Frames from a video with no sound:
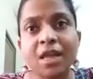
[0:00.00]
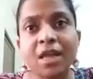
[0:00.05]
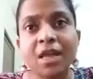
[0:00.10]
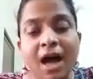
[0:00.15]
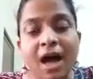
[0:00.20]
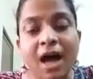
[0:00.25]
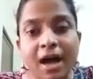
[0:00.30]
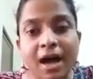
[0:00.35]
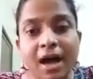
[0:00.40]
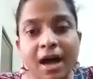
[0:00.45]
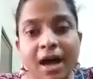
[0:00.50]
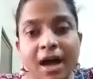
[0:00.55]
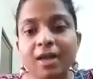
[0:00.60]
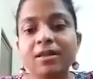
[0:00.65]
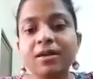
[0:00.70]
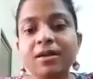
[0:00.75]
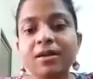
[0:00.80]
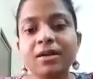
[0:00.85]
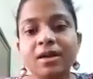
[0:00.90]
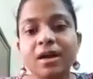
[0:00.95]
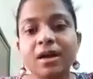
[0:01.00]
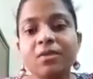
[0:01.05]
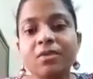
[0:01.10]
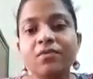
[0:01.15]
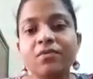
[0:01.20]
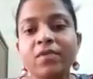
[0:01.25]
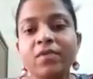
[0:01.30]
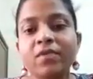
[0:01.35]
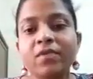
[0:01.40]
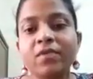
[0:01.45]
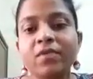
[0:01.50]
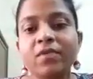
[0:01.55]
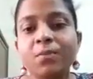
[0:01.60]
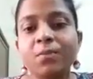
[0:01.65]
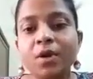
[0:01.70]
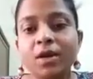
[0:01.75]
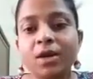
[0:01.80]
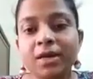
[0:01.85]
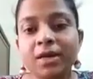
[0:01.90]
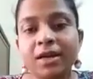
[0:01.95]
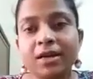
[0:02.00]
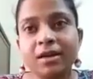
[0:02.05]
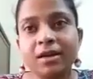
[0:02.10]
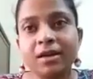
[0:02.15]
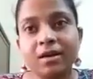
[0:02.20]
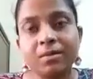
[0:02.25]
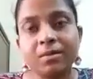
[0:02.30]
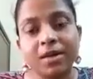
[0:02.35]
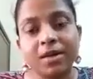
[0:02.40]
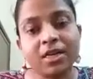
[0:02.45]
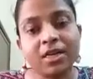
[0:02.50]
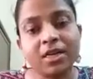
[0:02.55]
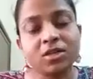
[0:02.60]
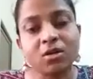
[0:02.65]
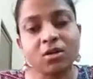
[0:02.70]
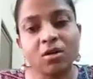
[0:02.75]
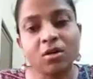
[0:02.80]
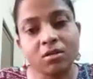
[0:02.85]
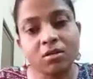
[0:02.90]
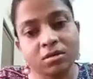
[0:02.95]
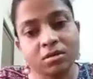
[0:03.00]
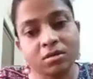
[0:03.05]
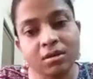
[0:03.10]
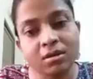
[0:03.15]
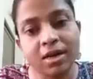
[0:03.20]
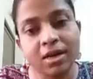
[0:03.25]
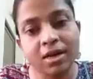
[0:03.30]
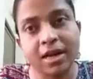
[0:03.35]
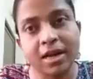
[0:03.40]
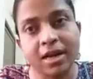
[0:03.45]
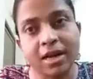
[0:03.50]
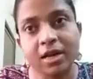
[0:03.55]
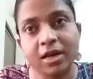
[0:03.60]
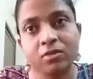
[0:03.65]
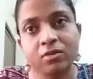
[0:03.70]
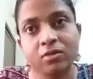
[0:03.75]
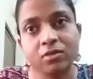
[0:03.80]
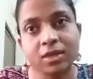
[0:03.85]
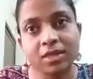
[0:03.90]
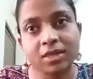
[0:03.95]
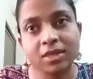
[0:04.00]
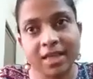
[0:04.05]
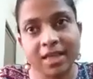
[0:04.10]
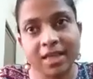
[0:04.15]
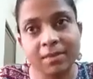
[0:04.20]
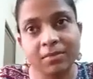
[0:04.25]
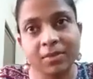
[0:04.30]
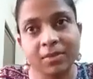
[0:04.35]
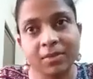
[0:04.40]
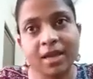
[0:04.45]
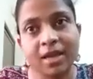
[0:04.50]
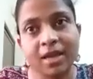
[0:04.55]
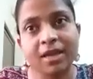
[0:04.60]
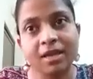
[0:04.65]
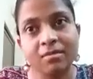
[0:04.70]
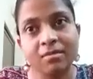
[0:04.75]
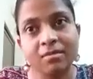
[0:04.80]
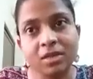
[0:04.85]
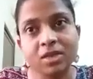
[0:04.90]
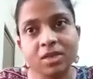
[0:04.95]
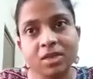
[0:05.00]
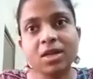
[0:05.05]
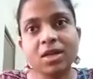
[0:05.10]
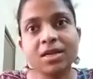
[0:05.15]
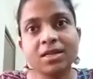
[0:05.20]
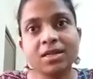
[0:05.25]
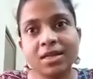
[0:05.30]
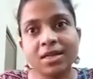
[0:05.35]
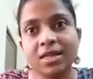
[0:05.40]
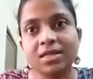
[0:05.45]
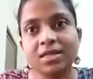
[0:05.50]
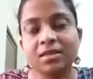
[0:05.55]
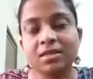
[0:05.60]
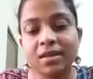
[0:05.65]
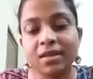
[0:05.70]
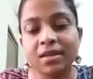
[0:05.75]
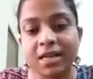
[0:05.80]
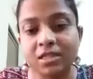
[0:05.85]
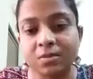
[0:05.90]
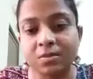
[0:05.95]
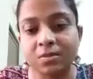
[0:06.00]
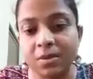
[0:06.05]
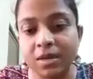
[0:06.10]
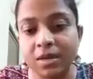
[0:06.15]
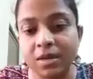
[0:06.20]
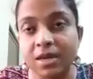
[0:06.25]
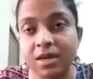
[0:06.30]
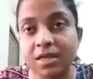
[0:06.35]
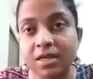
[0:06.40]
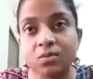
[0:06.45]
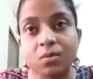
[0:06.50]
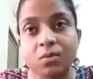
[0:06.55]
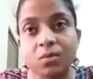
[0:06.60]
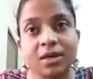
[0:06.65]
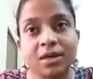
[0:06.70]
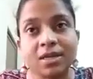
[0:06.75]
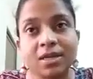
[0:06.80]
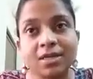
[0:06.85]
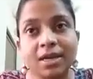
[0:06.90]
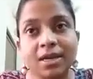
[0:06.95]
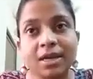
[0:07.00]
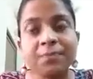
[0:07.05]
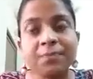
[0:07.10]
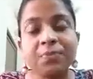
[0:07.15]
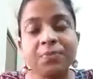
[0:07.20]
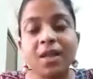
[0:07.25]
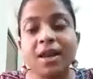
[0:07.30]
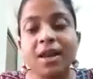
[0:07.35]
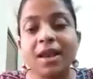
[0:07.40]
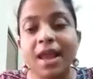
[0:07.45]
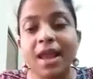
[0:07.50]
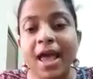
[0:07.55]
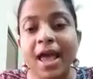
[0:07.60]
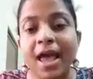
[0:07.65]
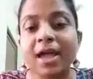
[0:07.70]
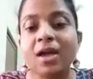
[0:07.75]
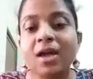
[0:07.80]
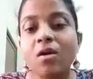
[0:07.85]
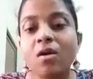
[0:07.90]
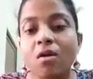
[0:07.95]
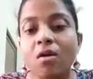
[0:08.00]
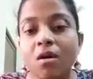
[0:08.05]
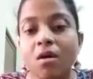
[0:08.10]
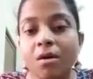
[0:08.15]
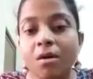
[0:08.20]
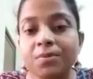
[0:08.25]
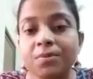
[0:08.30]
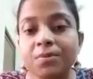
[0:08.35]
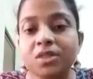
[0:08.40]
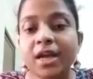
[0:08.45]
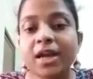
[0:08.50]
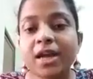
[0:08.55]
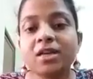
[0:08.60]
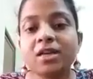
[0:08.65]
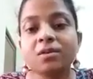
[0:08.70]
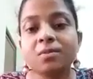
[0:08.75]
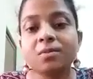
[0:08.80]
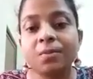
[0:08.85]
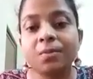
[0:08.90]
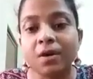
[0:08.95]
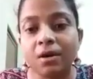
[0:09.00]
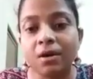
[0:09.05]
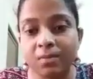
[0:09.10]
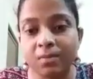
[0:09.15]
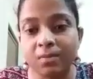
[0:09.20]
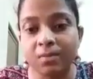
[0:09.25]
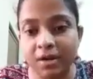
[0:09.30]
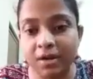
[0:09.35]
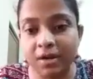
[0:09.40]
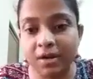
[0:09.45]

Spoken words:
Another term, very important term, it is also related to the same thing, immediate sensory experience. What is it? Lack object permanence.